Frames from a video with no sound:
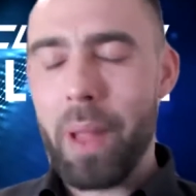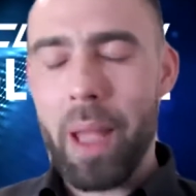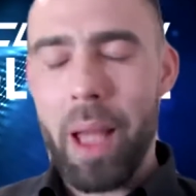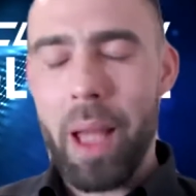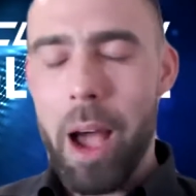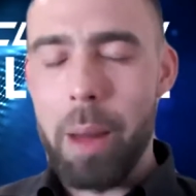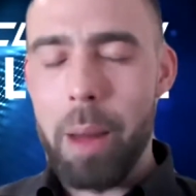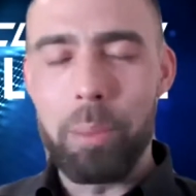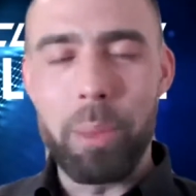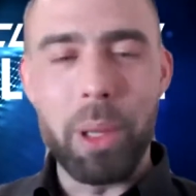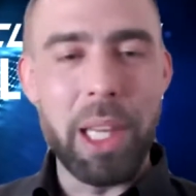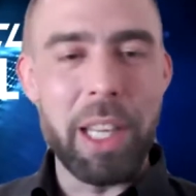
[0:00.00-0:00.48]

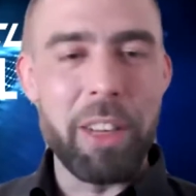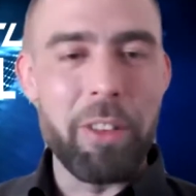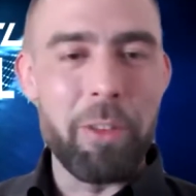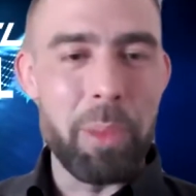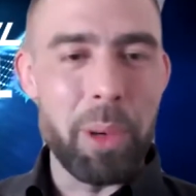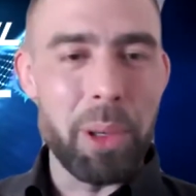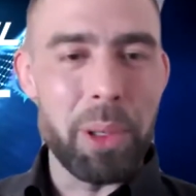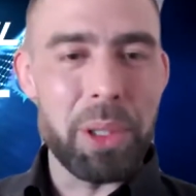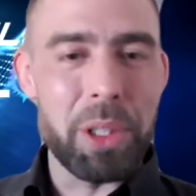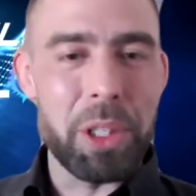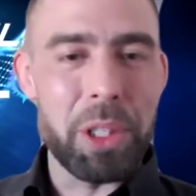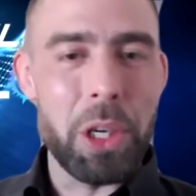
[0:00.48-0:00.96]

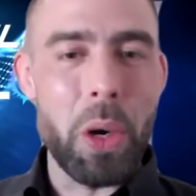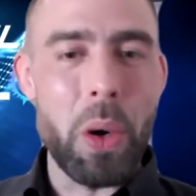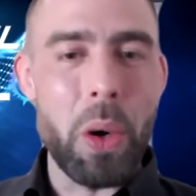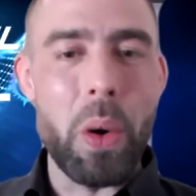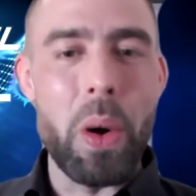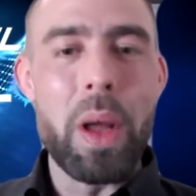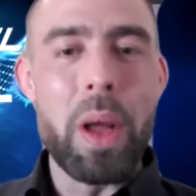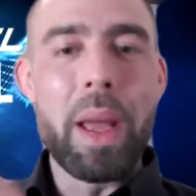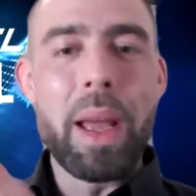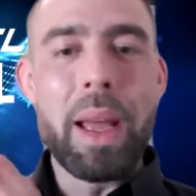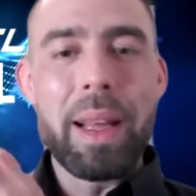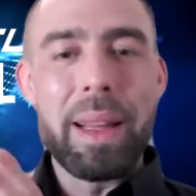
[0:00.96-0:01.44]
unbelievable.
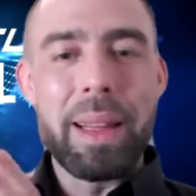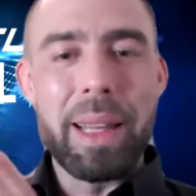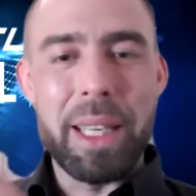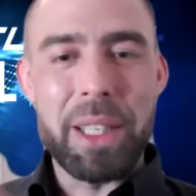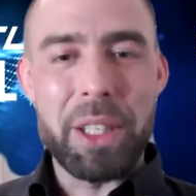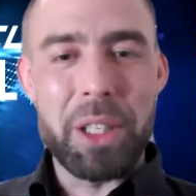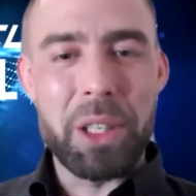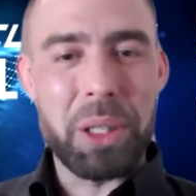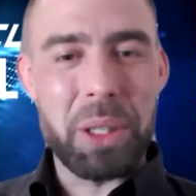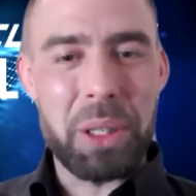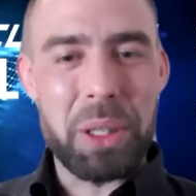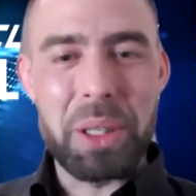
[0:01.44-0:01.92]
So
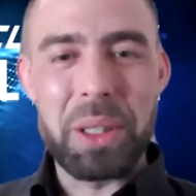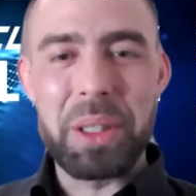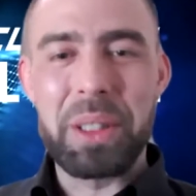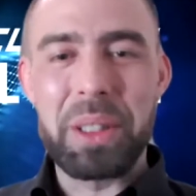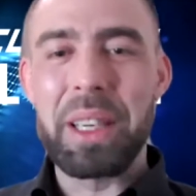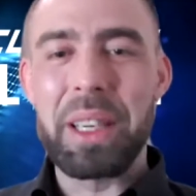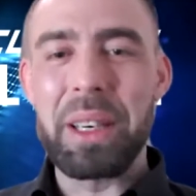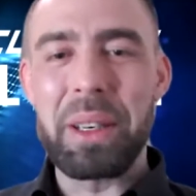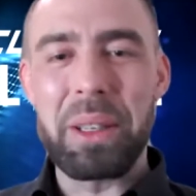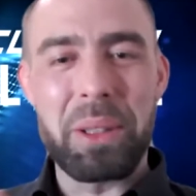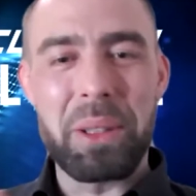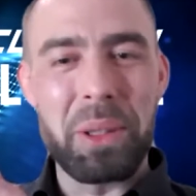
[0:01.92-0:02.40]
let's just
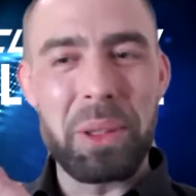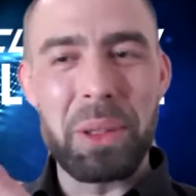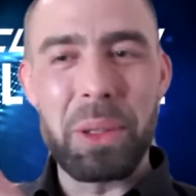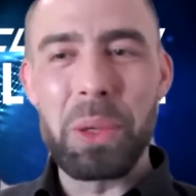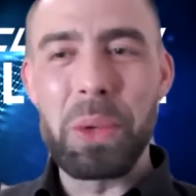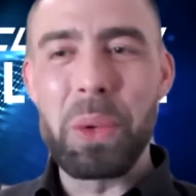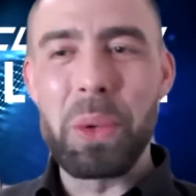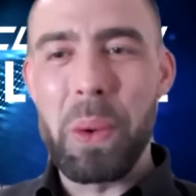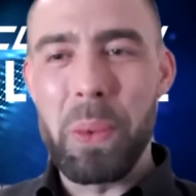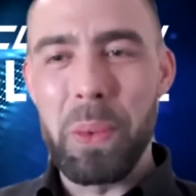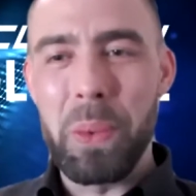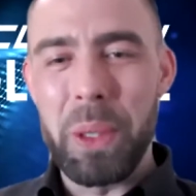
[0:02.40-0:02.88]
continue to do
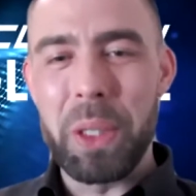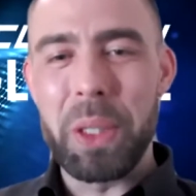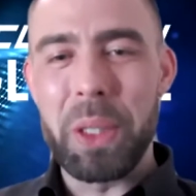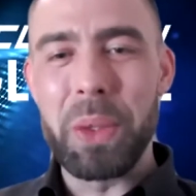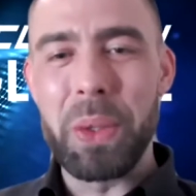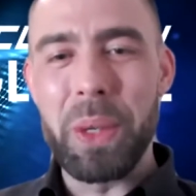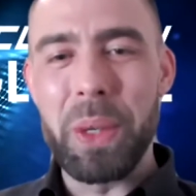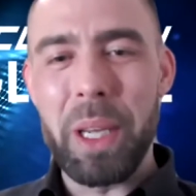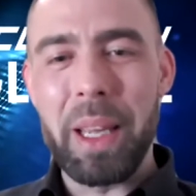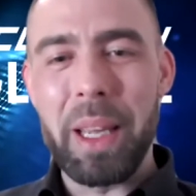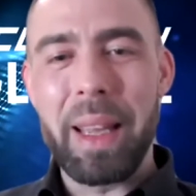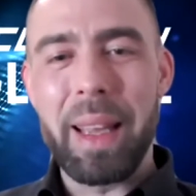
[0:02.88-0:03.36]
what we're
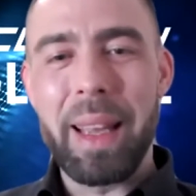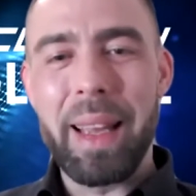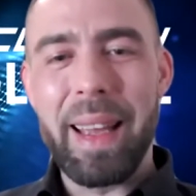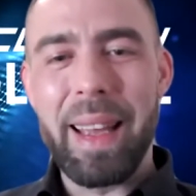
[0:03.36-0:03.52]
doing,